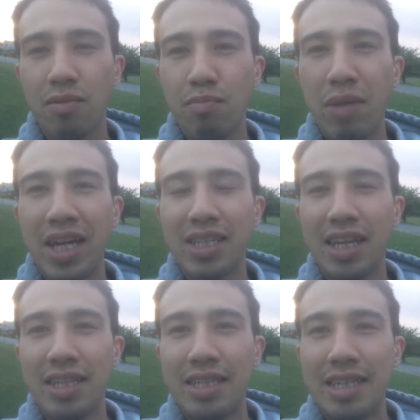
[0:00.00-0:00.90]

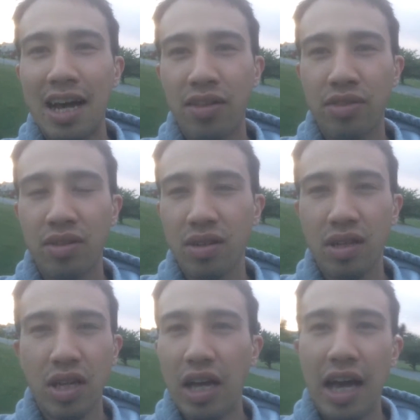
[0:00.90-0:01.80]
meditate death,
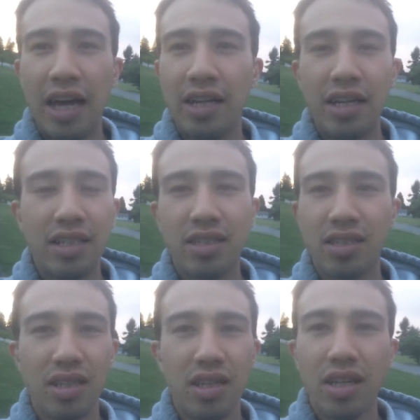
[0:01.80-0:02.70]
and it's